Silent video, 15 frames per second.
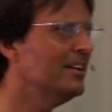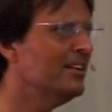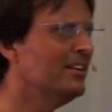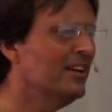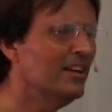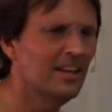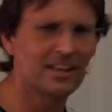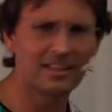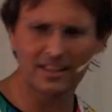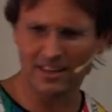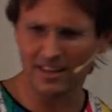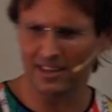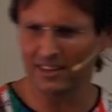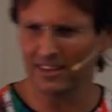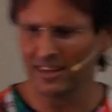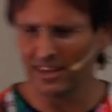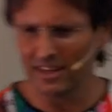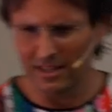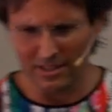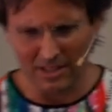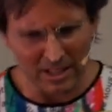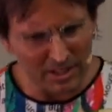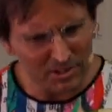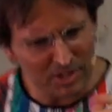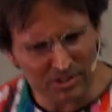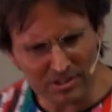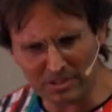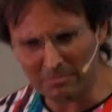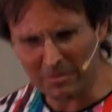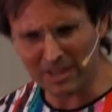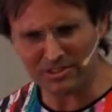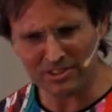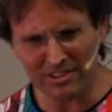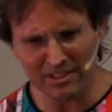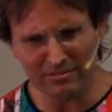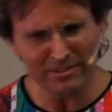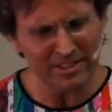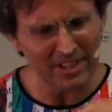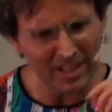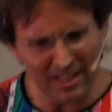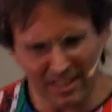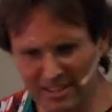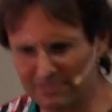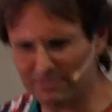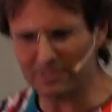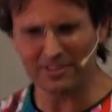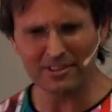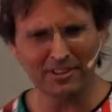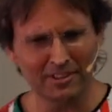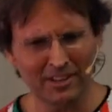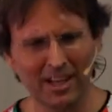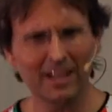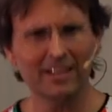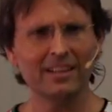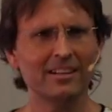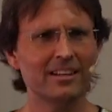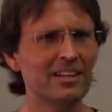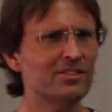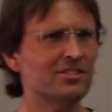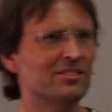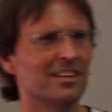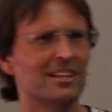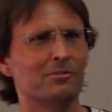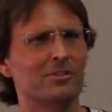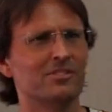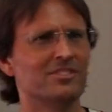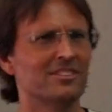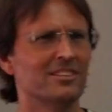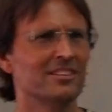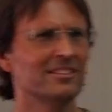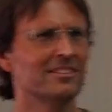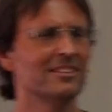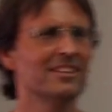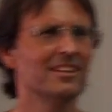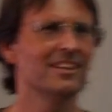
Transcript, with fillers: You know how they go, yeah, just imagine every day, and, you know, and unless there is a,